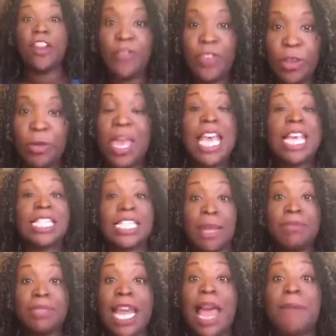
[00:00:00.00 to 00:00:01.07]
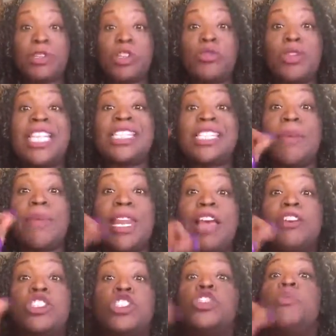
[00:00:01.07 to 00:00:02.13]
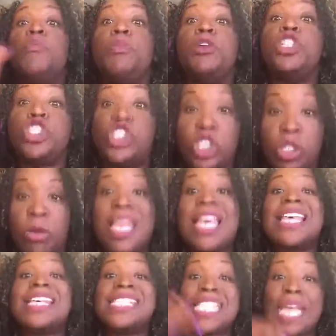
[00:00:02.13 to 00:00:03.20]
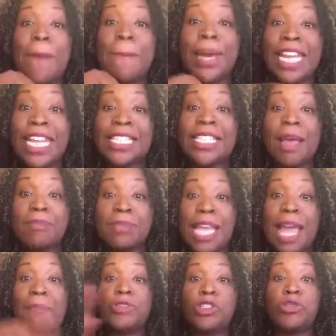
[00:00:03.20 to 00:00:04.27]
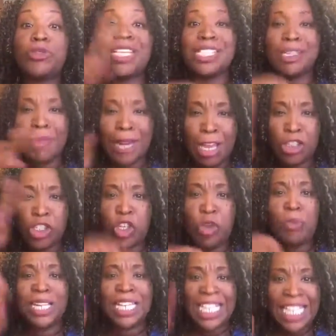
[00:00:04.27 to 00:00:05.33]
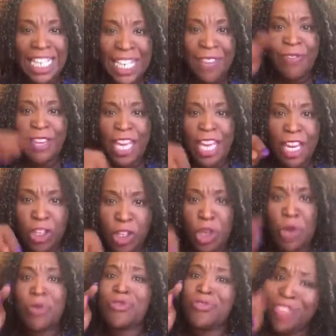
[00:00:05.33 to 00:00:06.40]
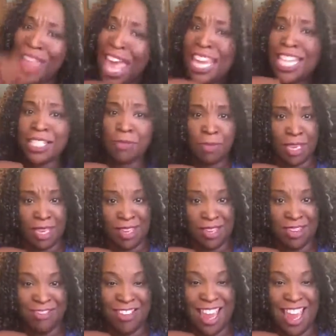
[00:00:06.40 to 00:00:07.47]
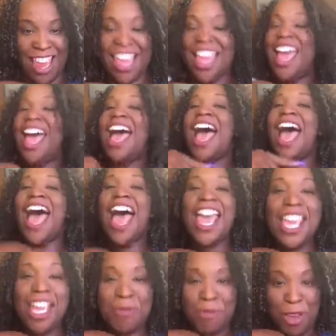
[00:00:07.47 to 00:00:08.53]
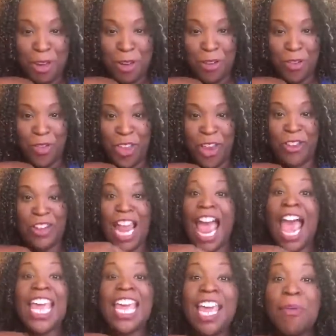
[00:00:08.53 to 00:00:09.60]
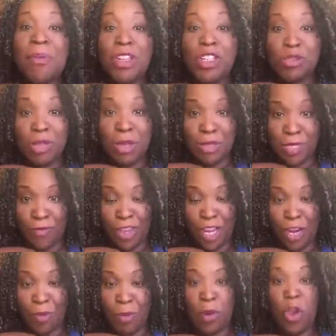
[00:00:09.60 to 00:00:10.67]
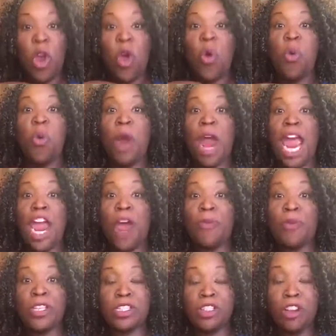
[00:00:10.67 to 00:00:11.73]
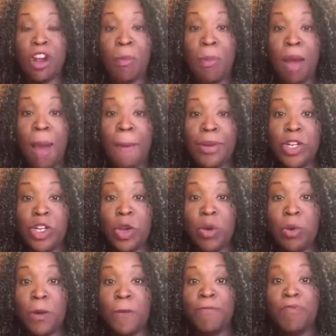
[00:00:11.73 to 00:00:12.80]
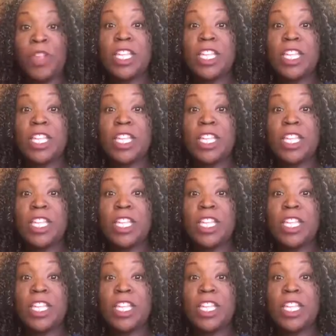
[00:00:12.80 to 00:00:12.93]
out of you. Sometimes you need someone else to push you. Sometimes you need someone else to believe in you. That is me, okay? I am your girl Theron. I am a dream developer where I help the startup mompreneur